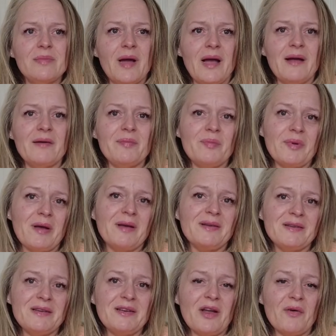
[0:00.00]
but
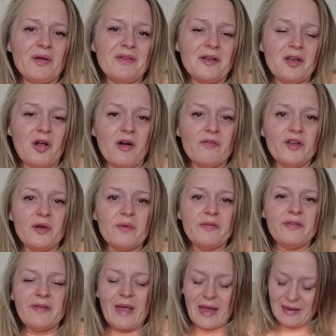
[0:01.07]
you know, as a lot of you
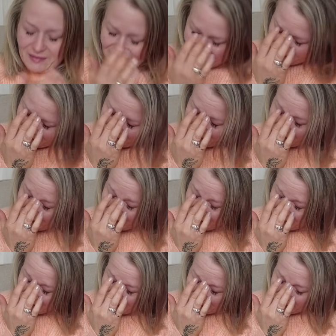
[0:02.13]
have said,
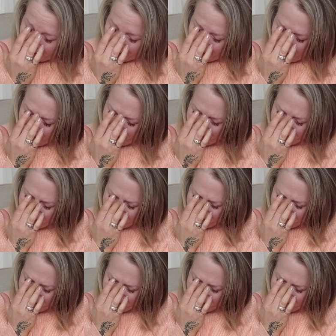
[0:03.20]
I